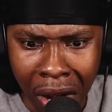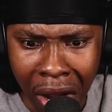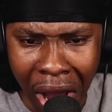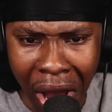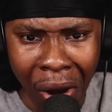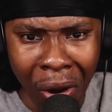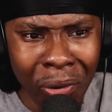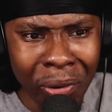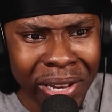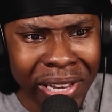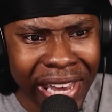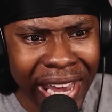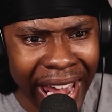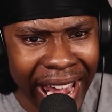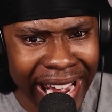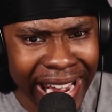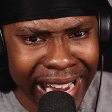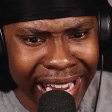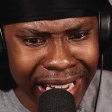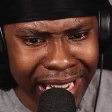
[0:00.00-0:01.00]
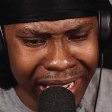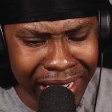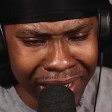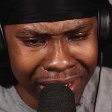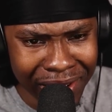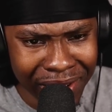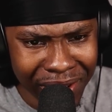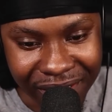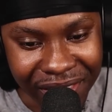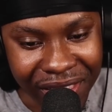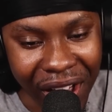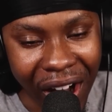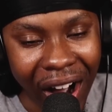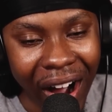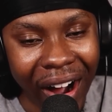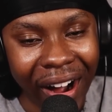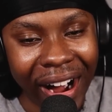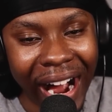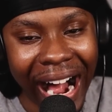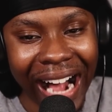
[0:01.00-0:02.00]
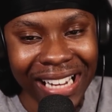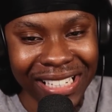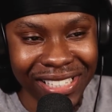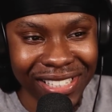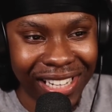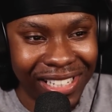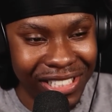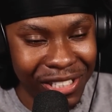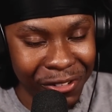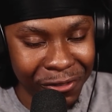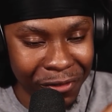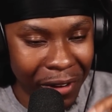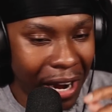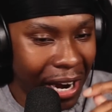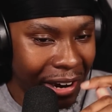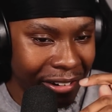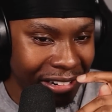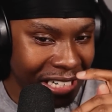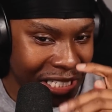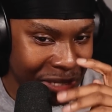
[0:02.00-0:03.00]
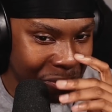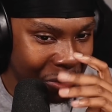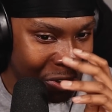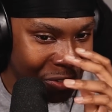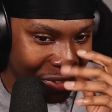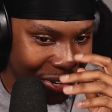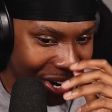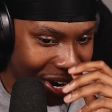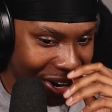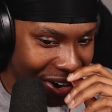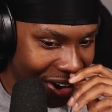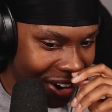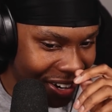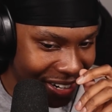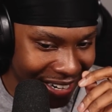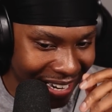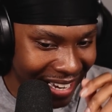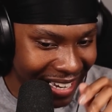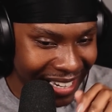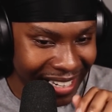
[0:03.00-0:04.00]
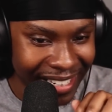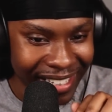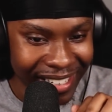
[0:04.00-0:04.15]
Okay. Nah, Ash is actually fire in this movie. I can't lie.